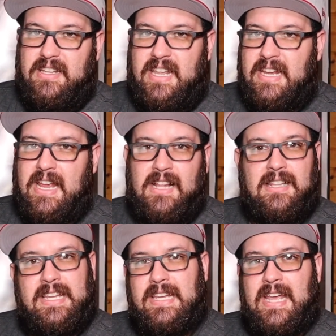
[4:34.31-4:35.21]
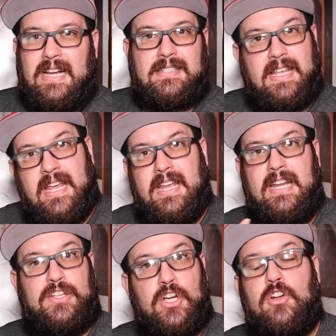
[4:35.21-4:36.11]

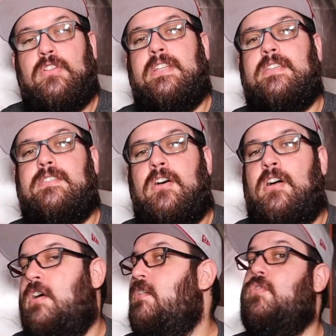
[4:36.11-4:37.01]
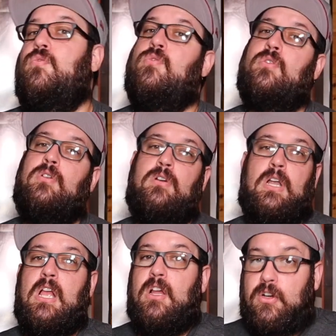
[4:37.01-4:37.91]
Alexa turn this on, or
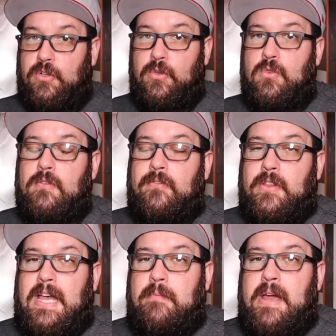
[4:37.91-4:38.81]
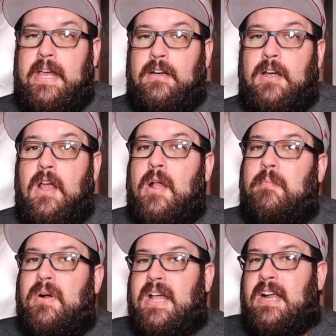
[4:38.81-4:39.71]
Google for that matter,
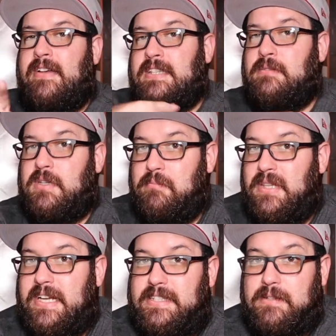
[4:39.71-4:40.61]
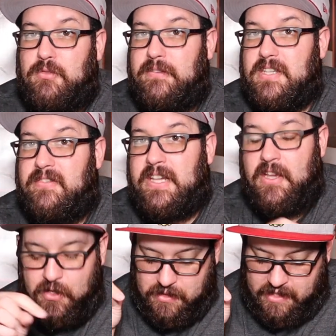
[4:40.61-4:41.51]
but I've had some complaints in previous
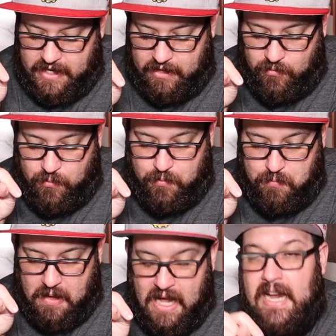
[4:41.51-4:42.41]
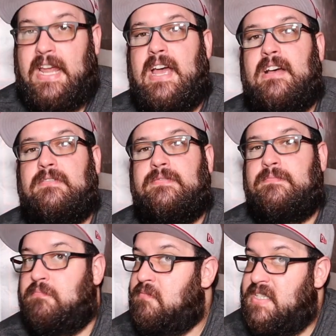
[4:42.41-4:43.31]
videos that I have
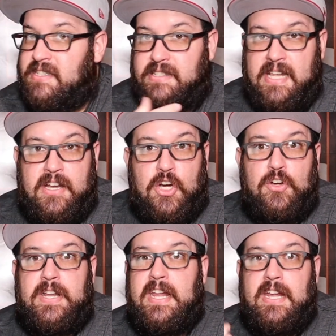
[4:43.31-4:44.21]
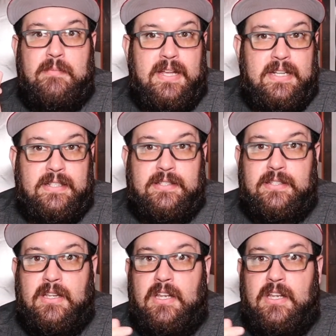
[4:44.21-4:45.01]
said her name and it's